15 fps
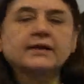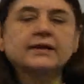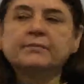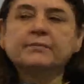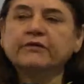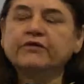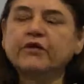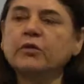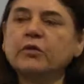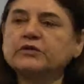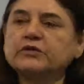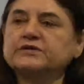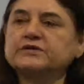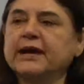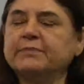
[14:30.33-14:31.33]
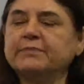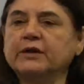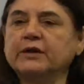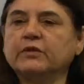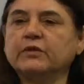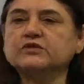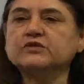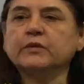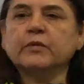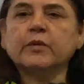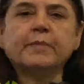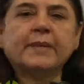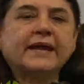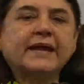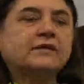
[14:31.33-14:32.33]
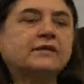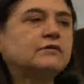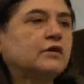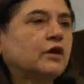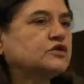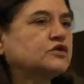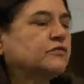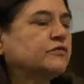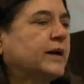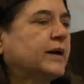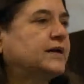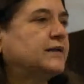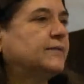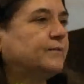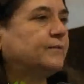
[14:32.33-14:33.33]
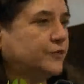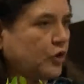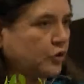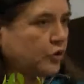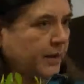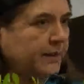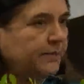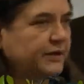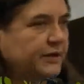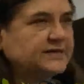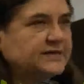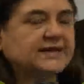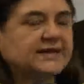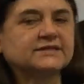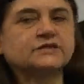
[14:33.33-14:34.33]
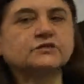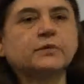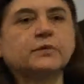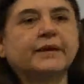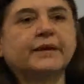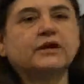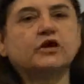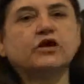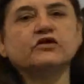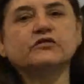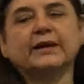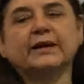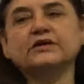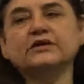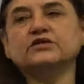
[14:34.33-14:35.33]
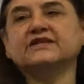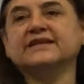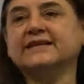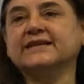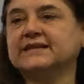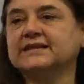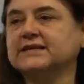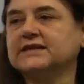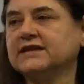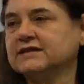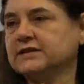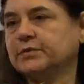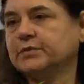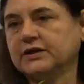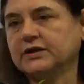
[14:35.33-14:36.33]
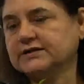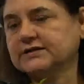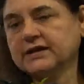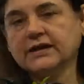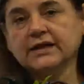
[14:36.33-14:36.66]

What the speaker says: Before, what was happening was we were paying a lot of money, or my predecessors were paying a lot of money to sensitize the police.